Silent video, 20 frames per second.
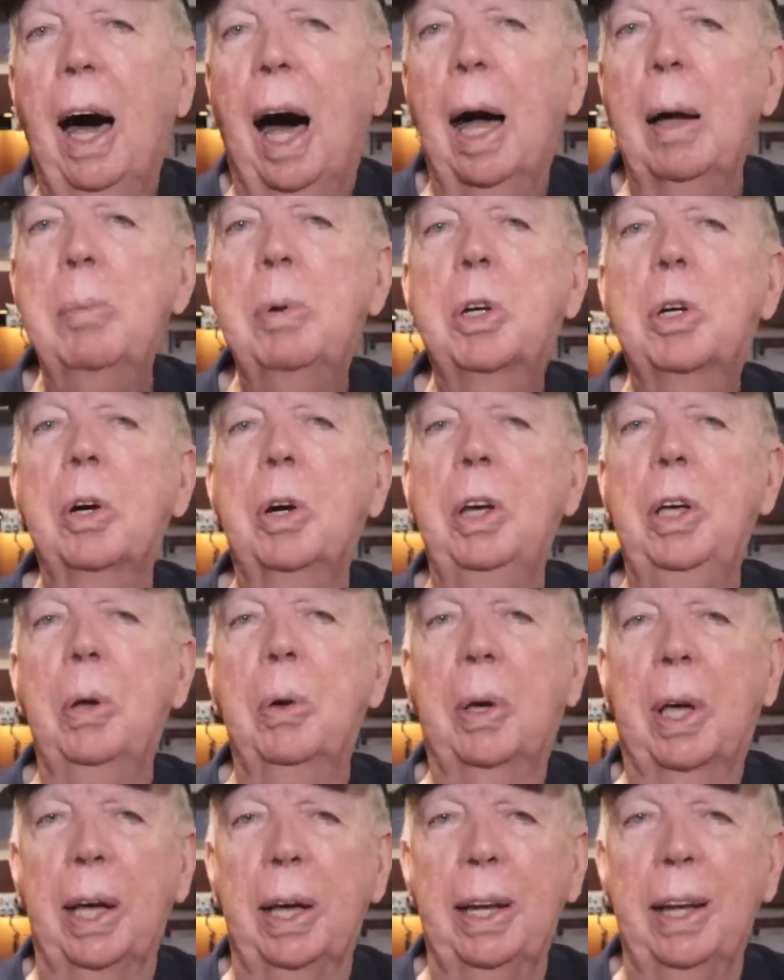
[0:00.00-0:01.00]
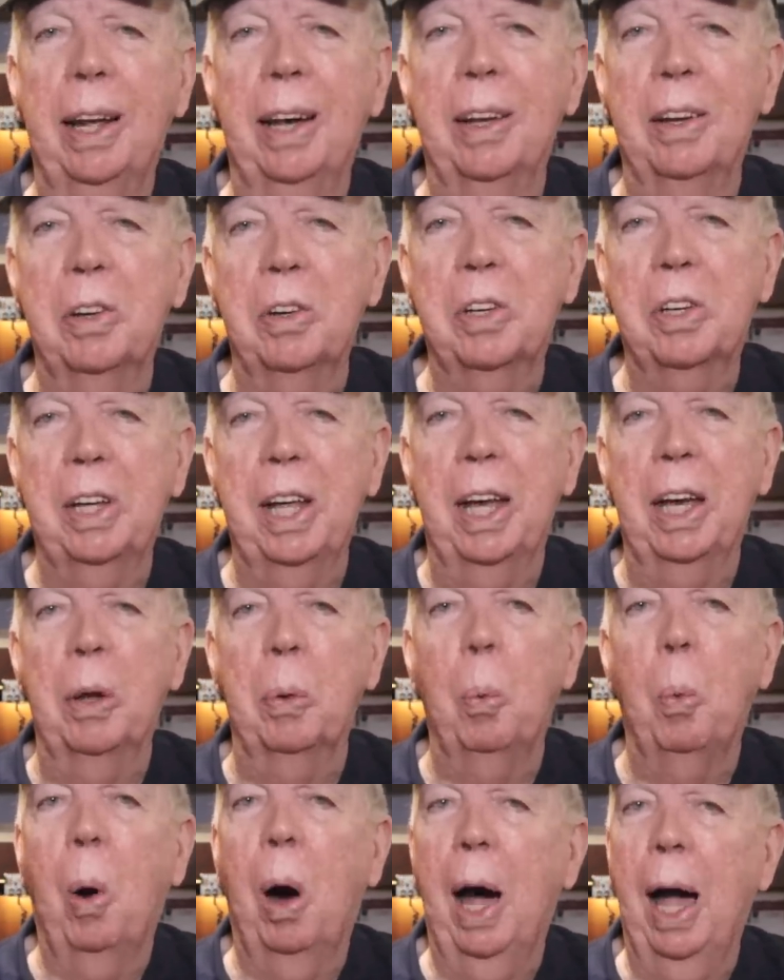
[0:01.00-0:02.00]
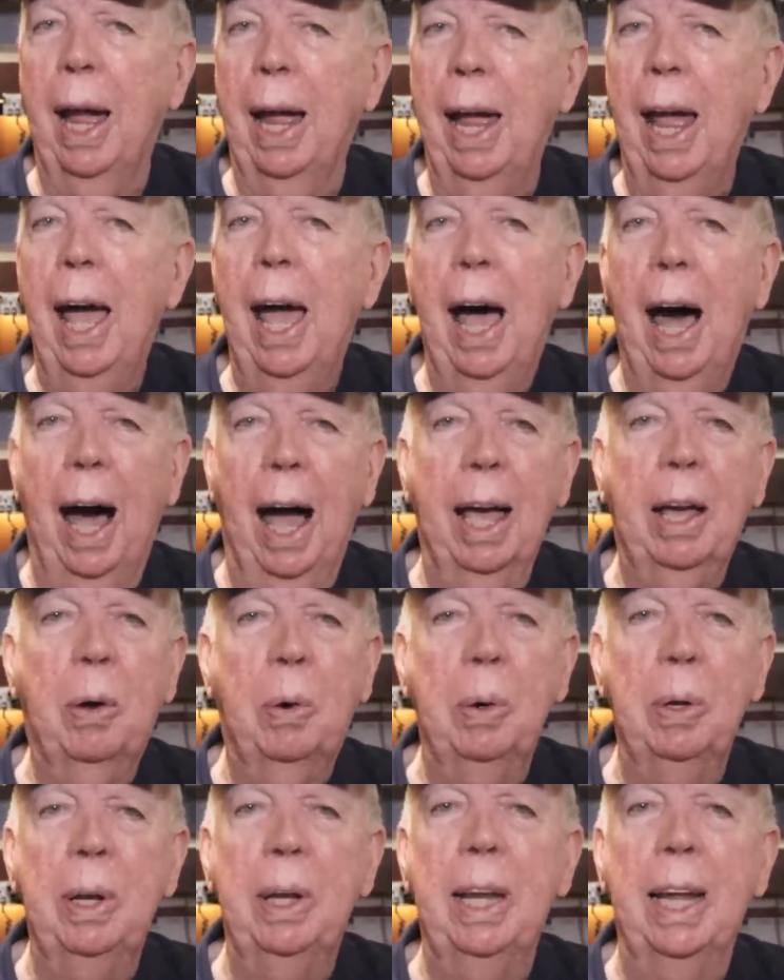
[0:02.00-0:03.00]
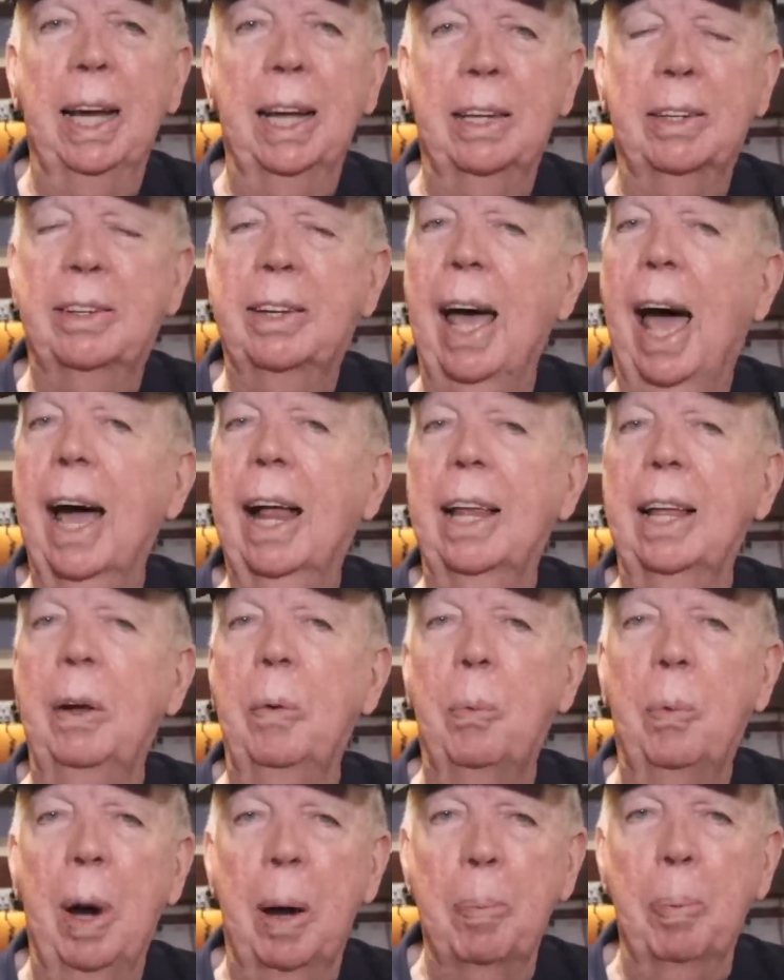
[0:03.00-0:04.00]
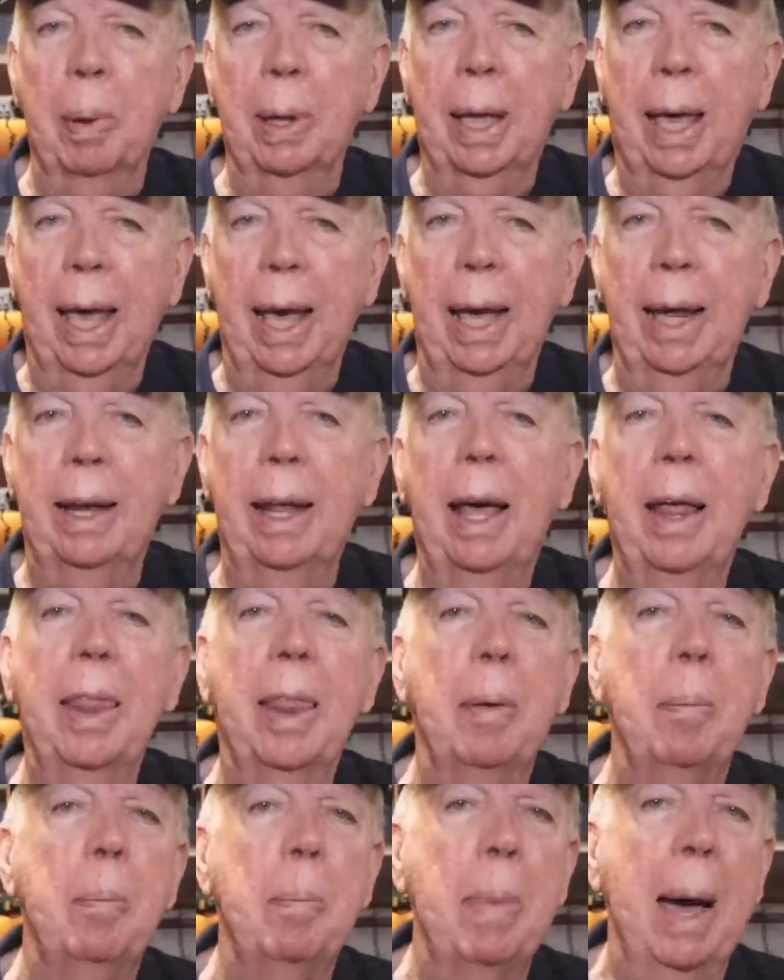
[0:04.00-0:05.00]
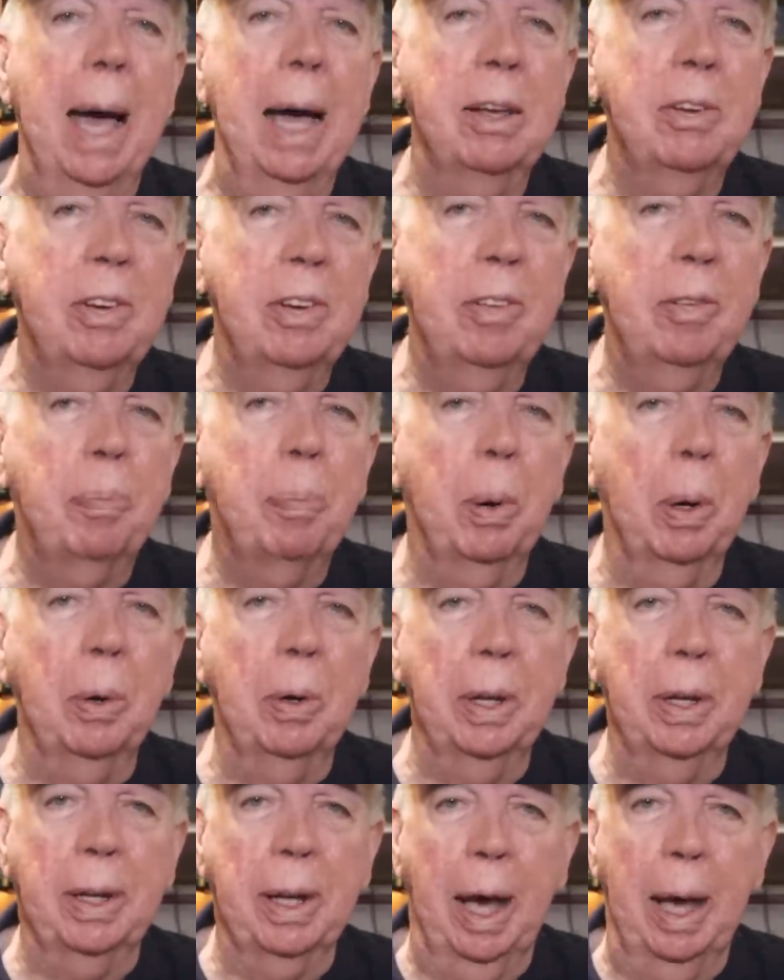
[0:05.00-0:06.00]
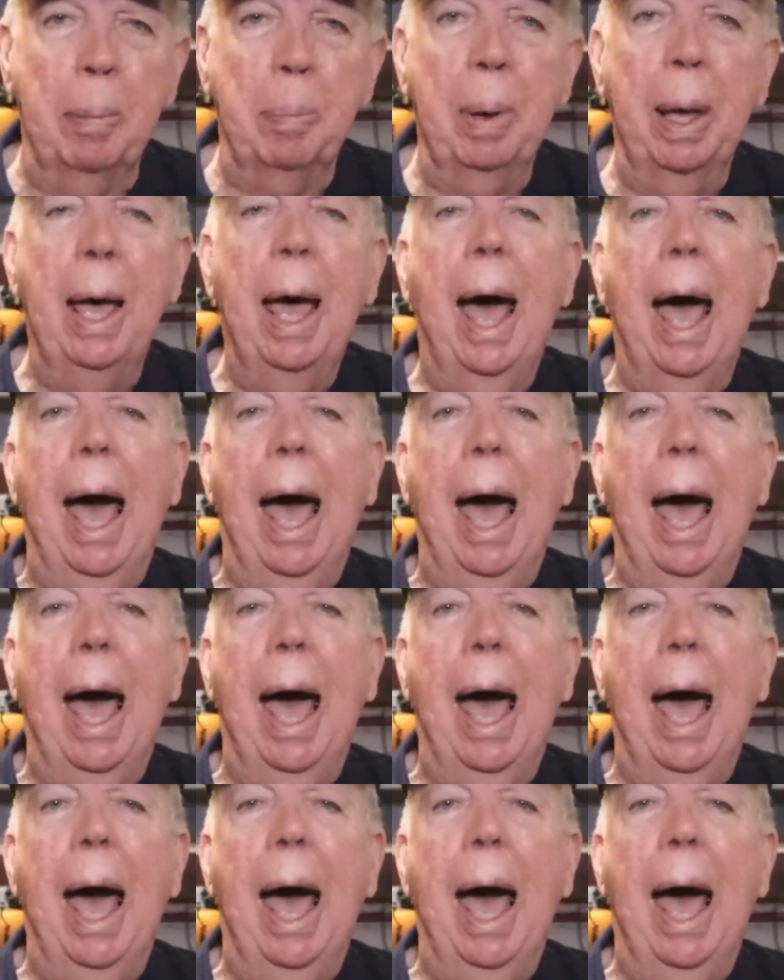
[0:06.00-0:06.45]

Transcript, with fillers: I'm sure you can understand why I couldn't exactly replicate the massive prototype